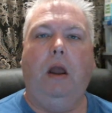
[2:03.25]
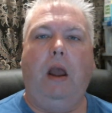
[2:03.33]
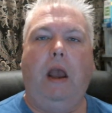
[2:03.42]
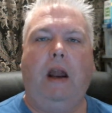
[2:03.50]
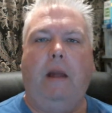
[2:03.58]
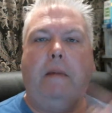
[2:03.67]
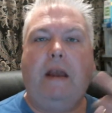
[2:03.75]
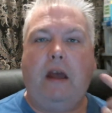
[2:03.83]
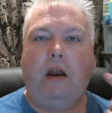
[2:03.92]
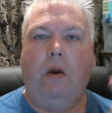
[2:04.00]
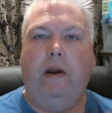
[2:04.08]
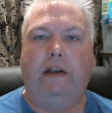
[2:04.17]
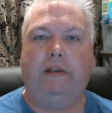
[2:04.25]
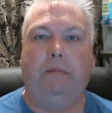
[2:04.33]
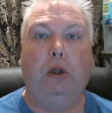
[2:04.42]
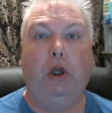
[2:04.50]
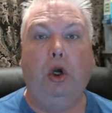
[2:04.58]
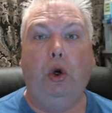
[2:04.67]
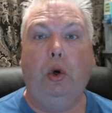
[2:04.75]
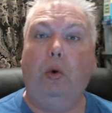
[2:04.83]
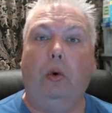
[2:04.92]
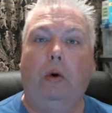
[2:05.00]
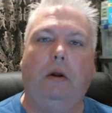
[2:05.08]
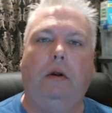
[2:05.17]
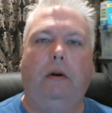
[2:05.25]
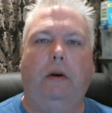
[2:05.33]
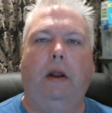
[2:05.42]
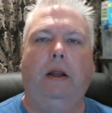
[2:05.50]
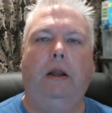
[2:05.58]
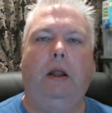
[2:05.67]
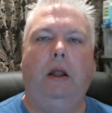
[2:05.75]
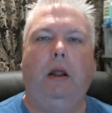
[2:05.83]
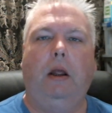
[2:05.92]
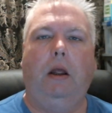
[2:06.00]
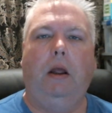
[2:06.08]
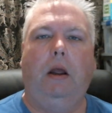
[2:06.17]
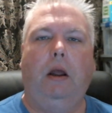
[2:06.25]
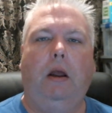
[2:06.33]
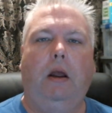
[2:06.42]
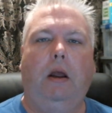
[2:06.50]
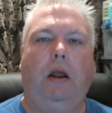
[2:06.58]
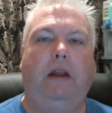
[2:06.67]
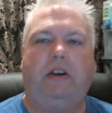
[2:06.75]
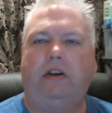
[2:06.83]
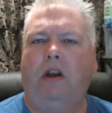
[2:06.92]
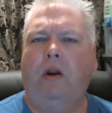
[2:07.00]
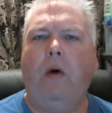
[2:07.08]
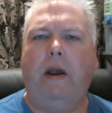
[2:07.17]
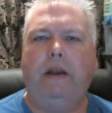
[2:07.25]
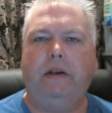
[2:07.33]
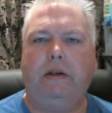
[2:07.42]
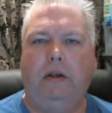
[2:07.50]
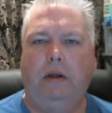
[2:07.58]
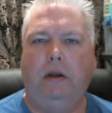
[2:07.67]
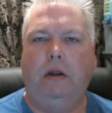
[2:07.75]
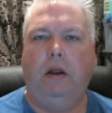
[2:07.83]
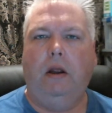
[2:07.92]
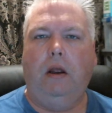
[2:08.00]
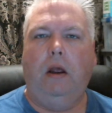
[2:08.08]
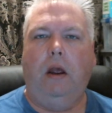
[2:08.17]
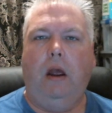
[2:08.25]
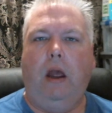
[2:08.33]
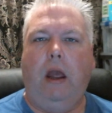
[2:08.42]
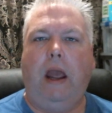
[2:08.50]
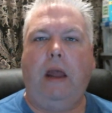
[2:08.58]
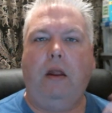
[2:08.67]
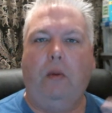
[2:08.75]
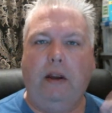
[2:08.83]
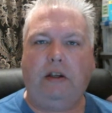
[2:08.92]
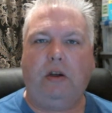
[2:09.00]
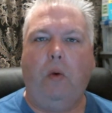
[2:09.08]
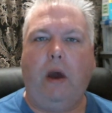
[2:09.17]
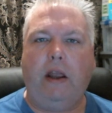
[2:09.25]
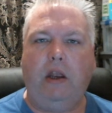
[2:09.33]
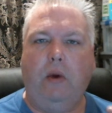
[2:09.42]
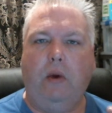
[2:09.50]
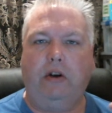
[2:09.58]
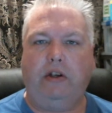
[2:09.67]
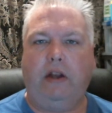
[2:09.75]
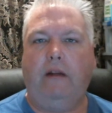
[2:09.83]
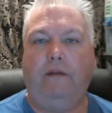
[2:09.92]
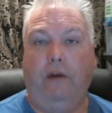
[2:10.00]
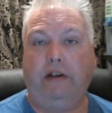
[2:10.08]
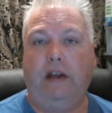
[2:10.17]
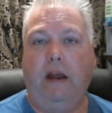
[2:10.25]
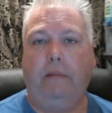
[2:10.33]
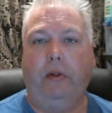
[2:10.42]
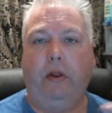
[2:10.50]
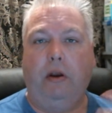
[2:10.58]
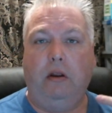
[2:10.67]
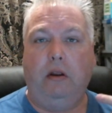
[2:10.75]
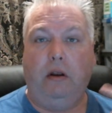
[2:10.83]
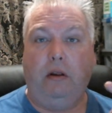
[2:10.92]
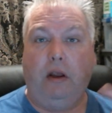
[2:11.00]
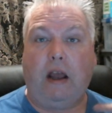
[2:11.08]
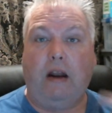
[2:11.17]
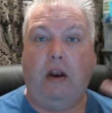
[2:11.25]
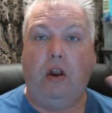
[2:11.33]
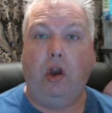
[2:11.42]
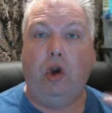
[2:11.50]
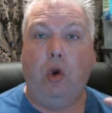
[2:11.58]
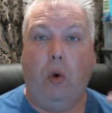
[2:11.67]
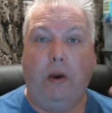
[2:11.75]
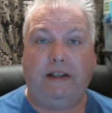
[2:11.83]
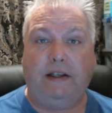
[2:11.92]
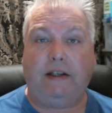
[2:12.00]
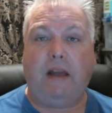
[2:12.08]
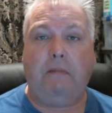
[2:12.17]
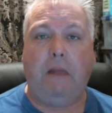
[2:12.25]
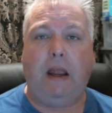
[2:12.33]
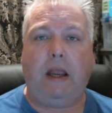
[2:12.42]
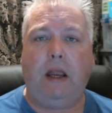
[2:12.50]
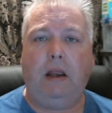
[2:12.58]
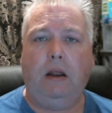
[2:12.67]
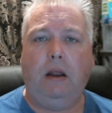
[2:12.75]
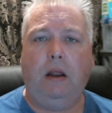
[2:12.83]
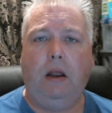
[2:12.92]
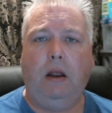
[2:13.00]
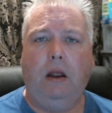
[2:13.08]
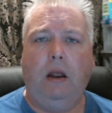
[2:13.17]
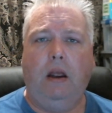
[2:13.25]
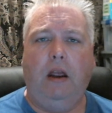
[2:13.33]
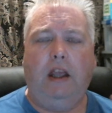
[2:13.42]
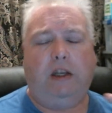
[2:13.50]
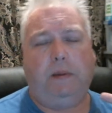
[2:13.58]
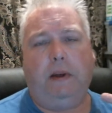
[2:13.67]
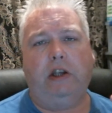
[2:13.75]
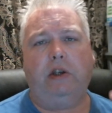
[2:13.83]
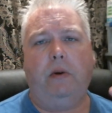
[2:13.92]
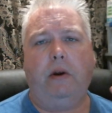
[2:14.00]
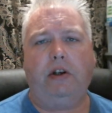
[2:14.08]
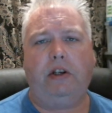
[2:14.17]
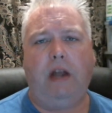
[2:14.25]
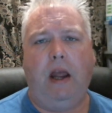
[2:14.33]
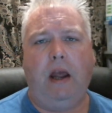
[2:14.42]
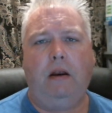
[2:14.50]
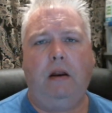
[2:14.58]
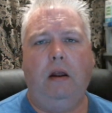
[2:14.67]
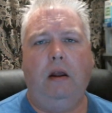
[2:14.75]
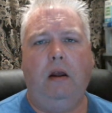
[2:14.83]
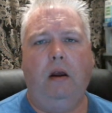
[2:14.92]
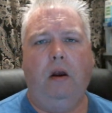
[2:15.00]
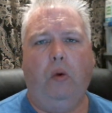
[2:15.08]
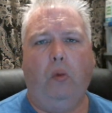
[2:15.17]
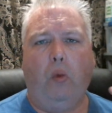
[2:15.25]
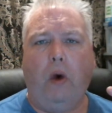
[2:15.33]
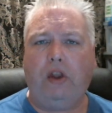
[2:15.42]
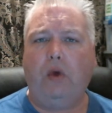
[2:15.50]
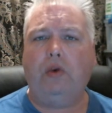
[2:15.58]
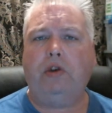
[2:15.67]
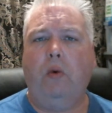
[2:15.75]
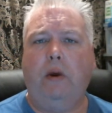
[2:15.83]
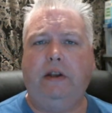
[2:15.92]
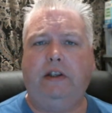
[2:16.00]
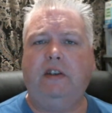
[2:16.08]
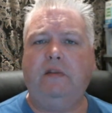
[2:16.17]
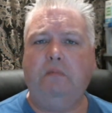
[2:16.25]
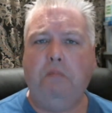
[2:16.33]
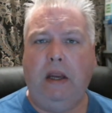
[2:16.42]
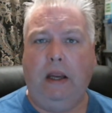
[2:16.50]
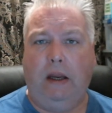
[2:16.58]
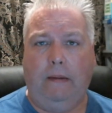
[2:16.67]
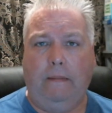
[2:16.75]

And I make that noise, blue, right? It's just a noise. And the reason why you understand, for example, the kind of the noises I'm making is because you understand what those noises mean.